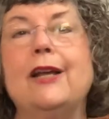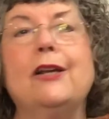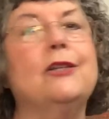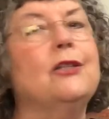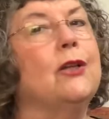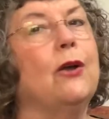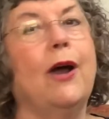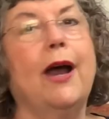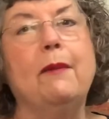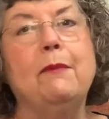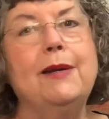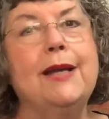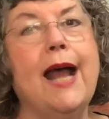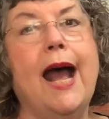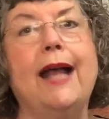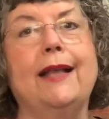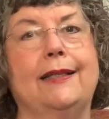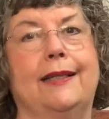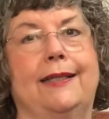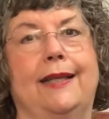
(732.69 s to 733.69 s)
so I'm
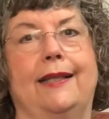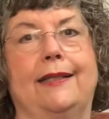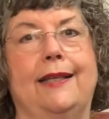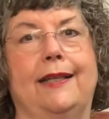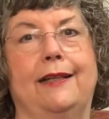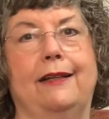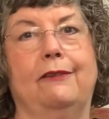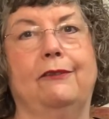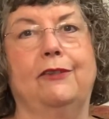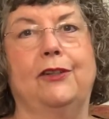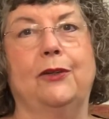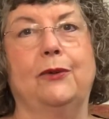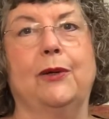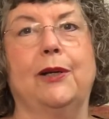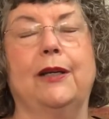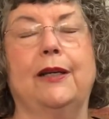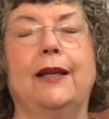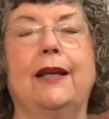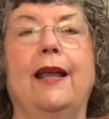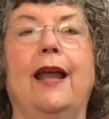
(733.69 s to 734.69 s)
not sensitive to
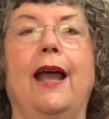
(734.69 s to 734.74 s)
it.